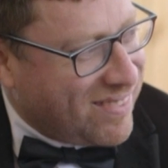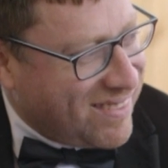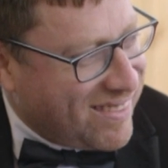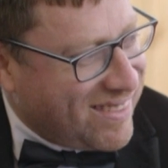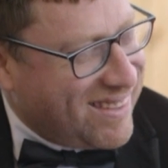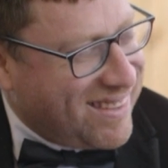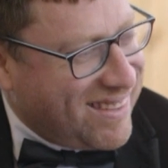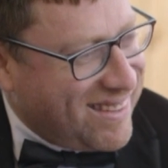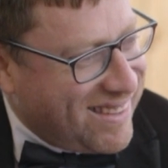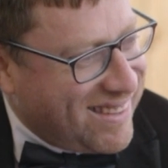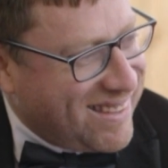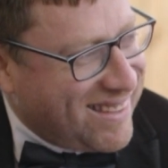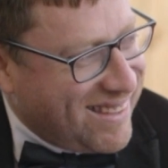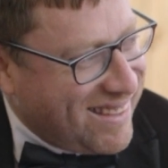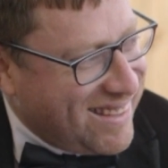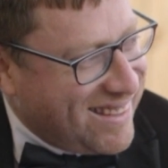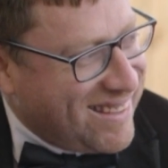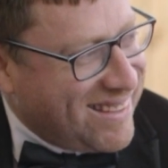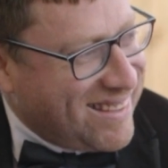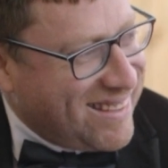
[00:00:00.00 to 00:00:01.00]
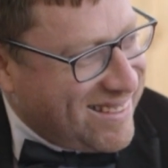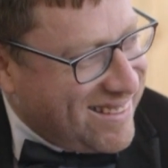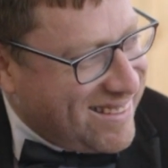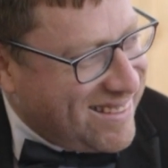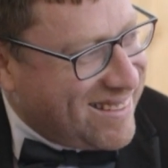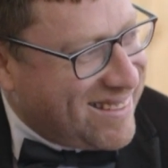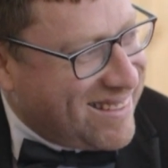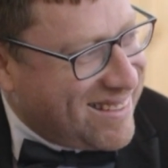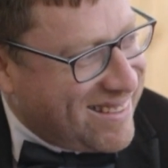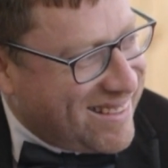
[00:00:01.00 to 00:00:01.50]

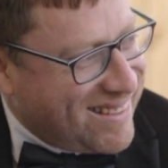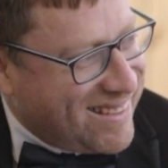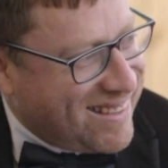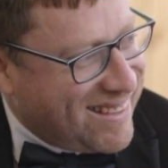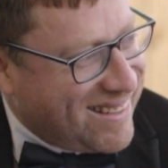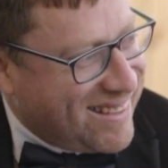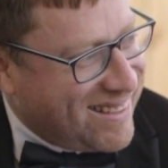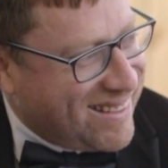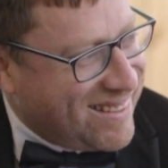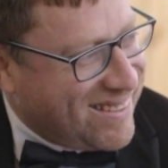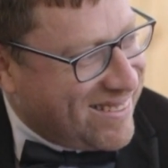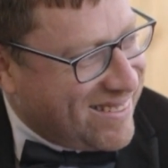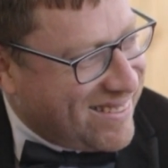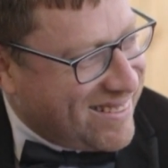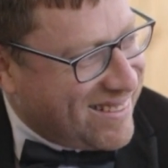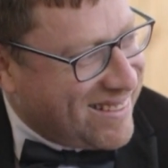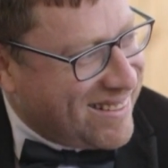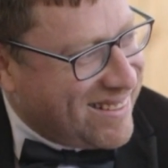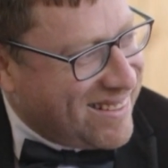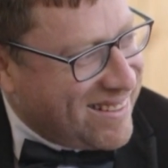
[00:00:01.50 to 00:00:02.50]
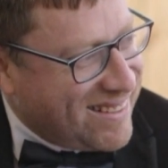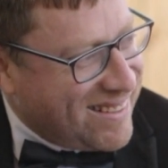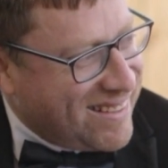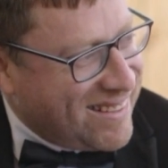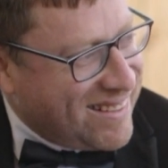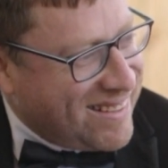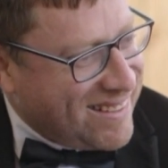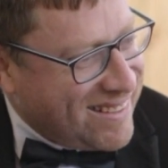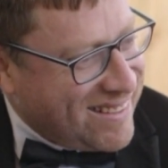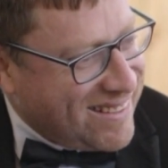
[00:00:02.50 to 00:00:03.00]

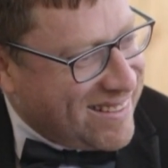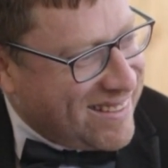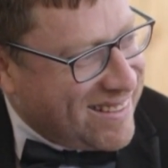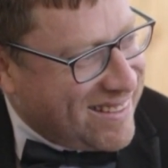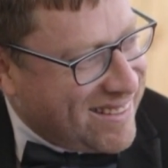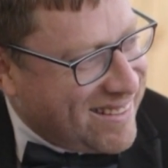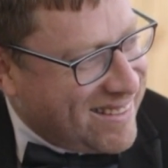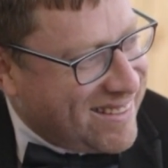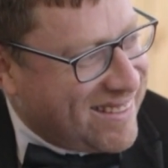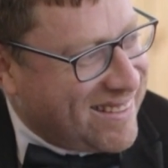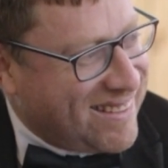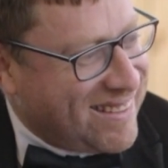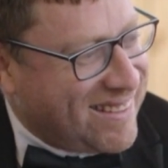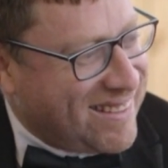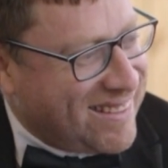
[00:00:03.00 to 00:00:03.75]
No words are spoken by the person on screen.